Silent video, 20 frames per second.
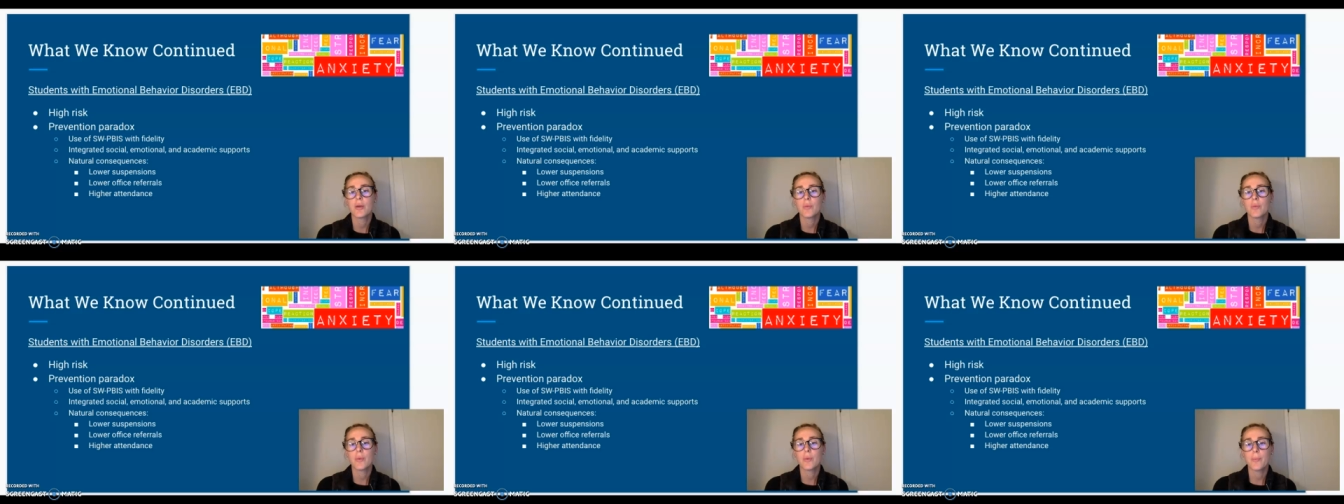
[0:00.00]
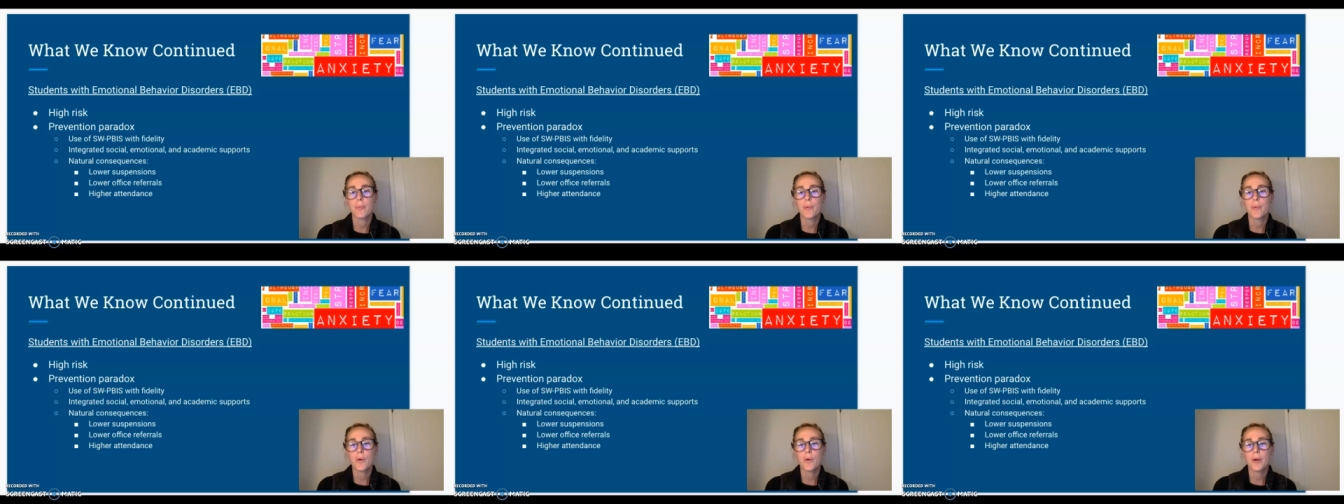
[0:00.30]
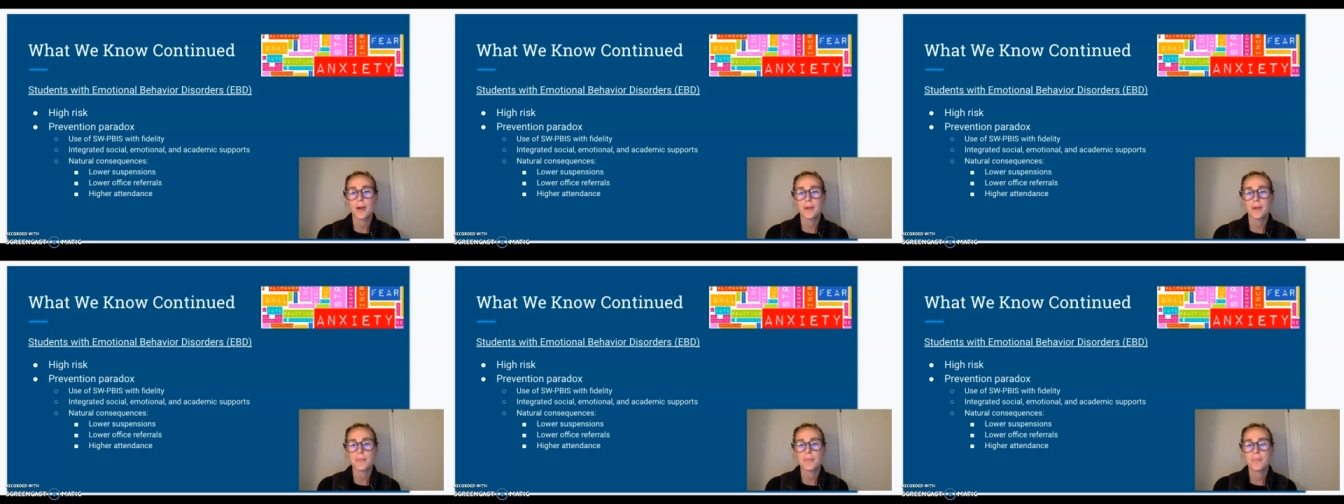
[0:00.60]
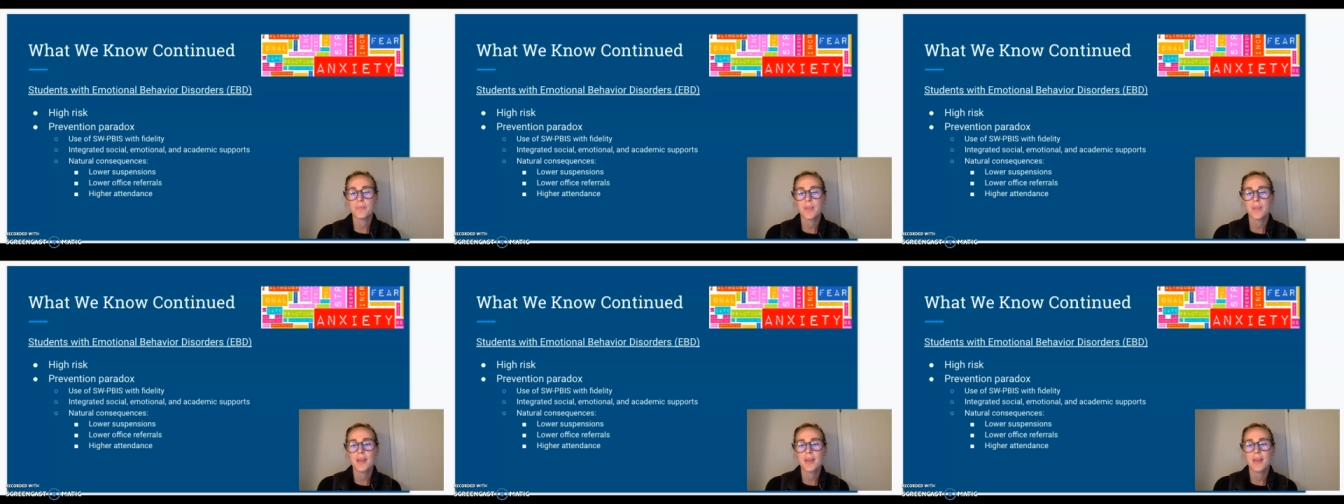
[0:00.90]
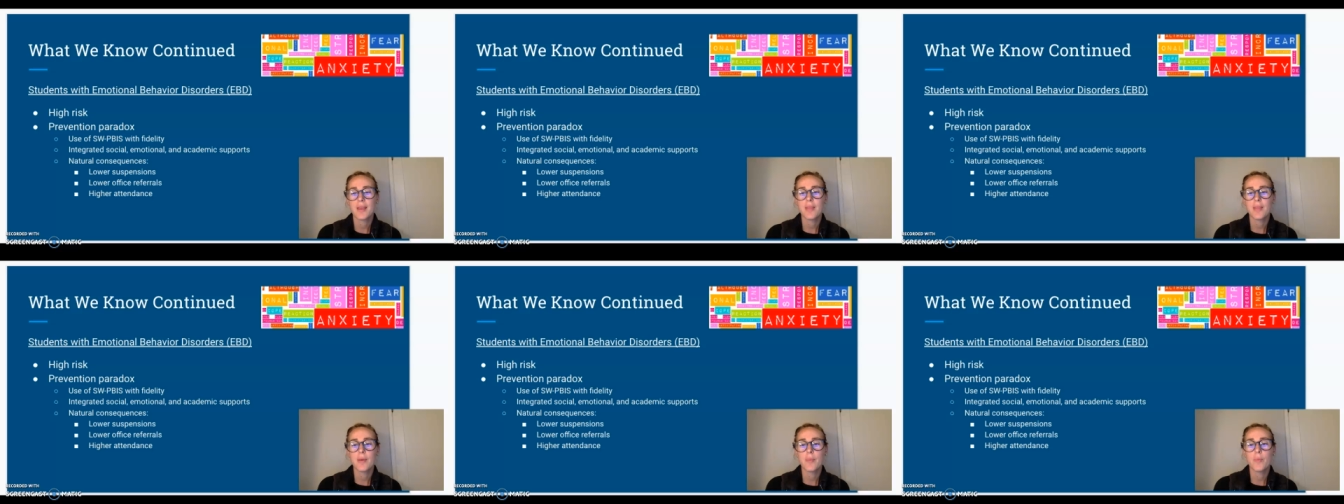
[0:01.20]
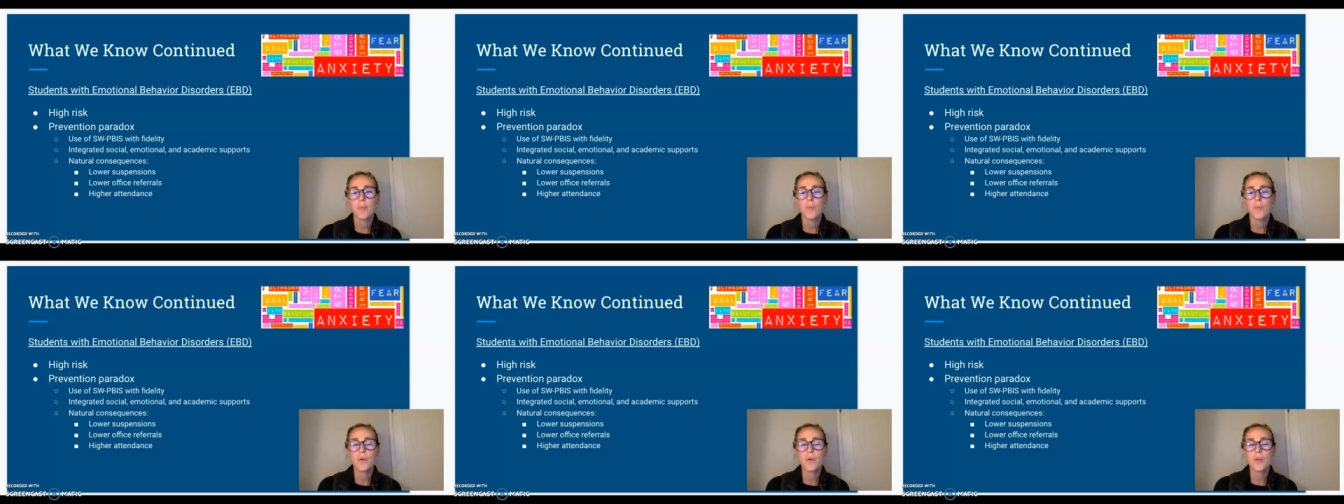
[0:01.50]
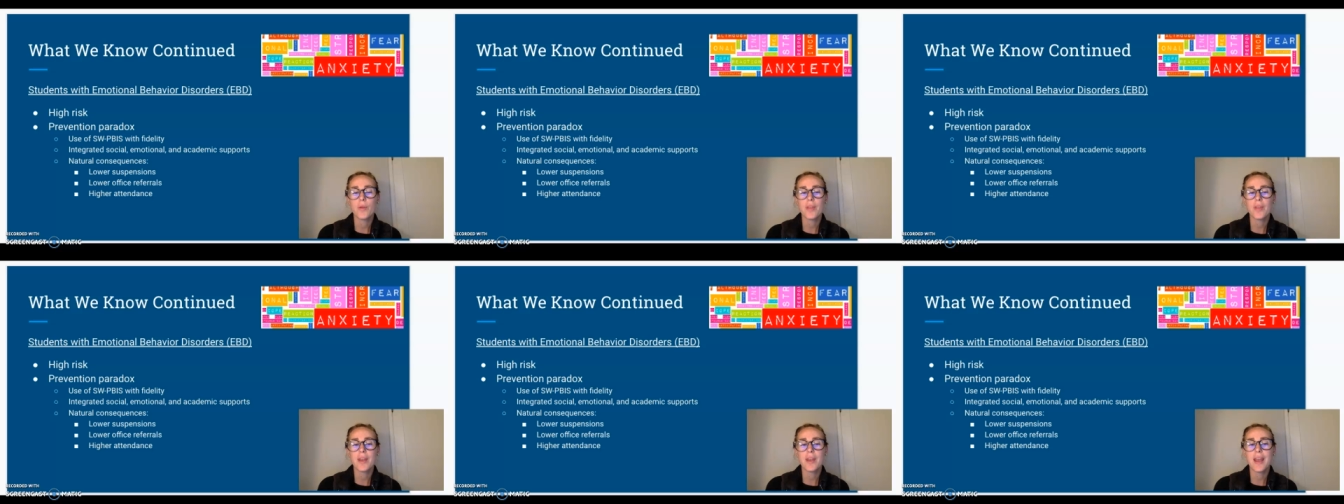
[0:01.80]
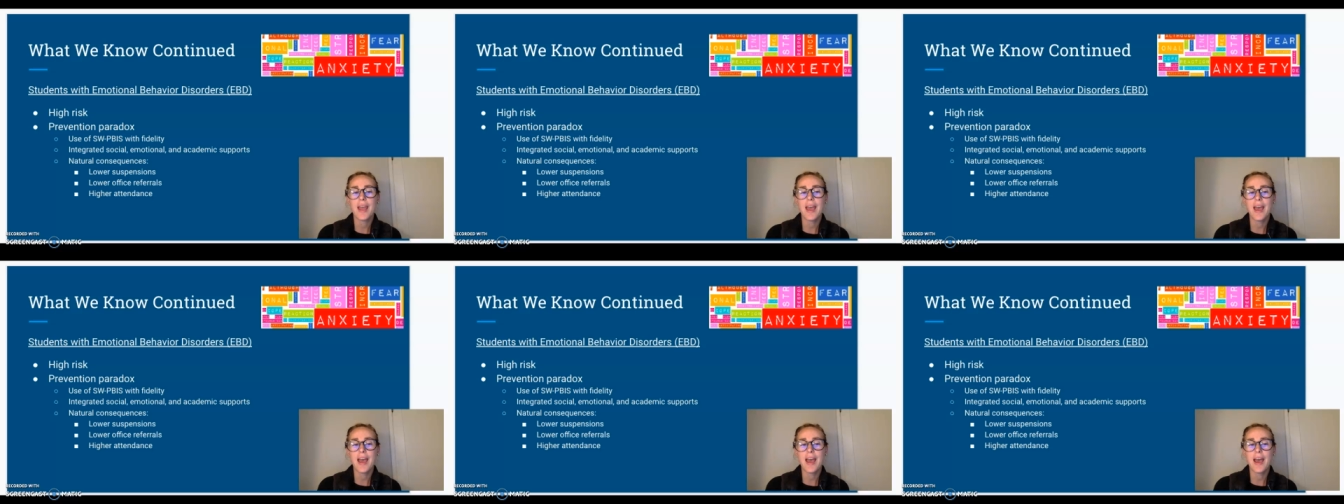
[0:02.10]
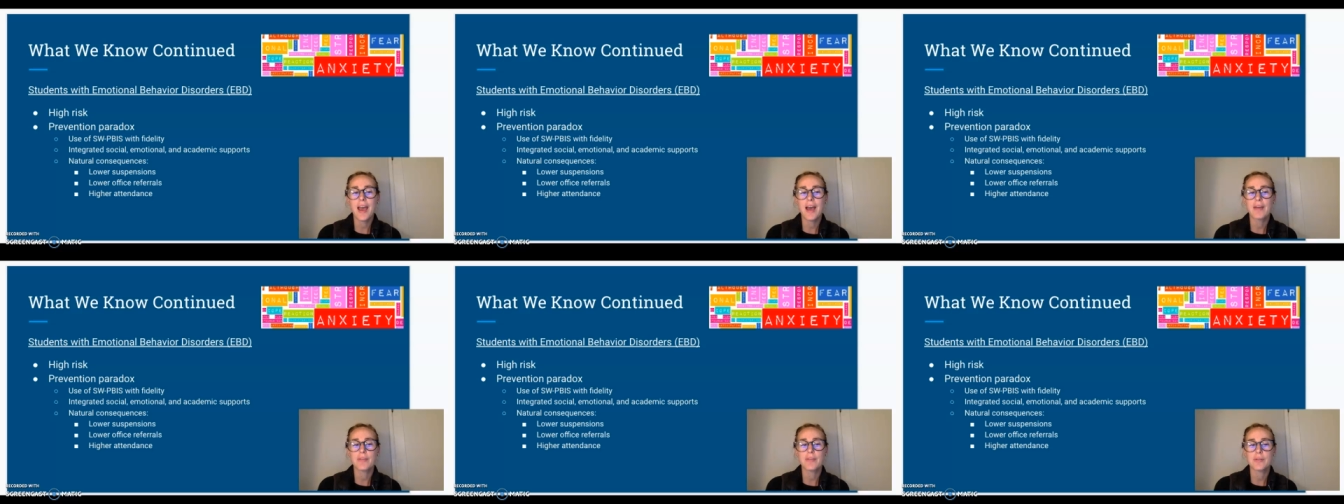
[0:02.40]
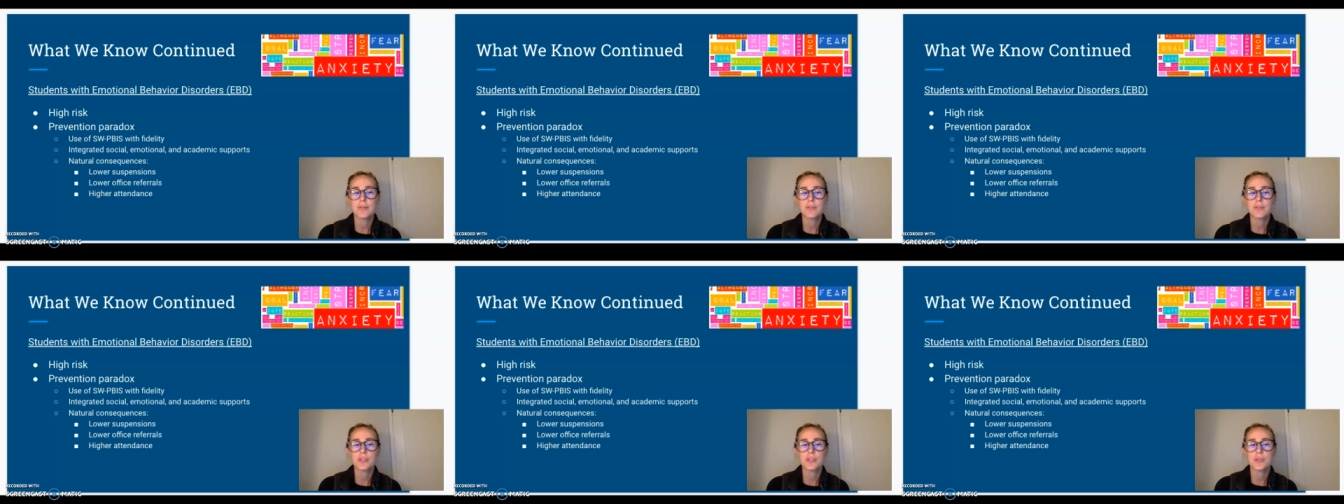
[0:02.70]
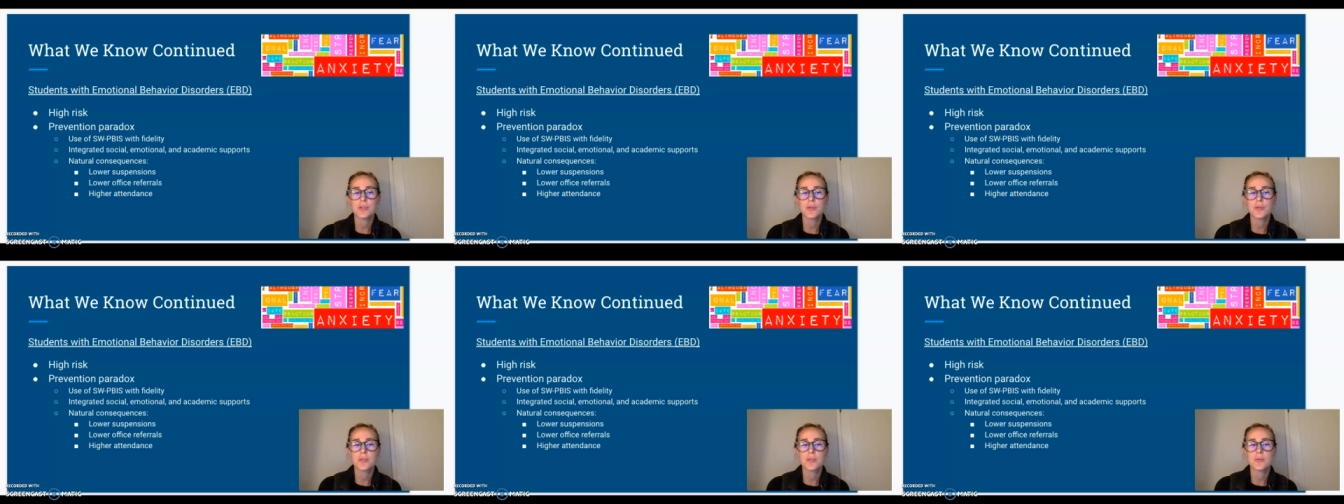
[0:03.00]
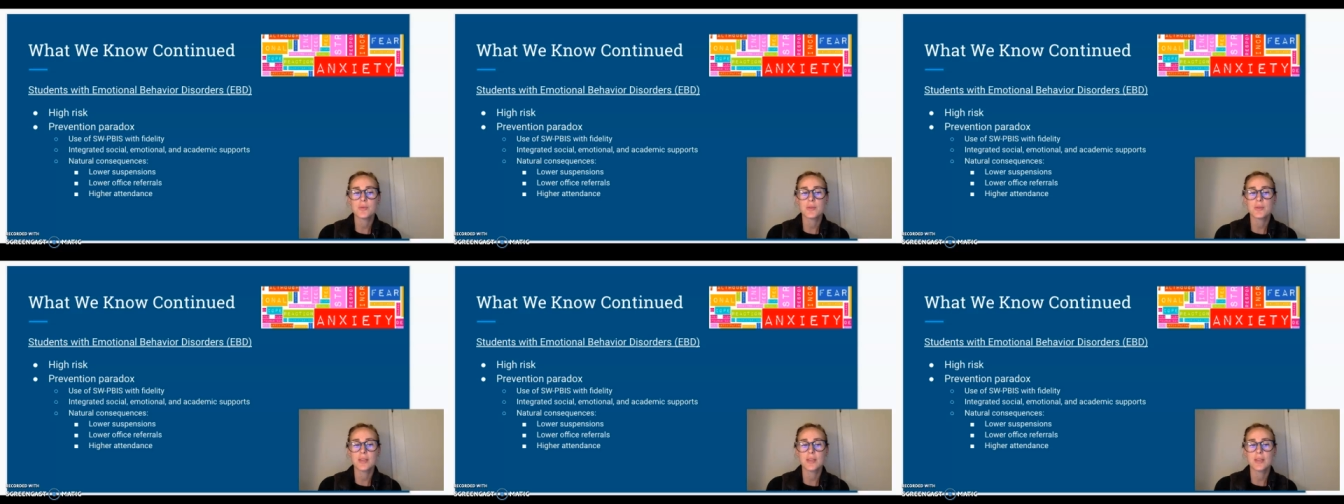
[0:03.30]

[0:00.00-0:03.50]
report that more than half of students with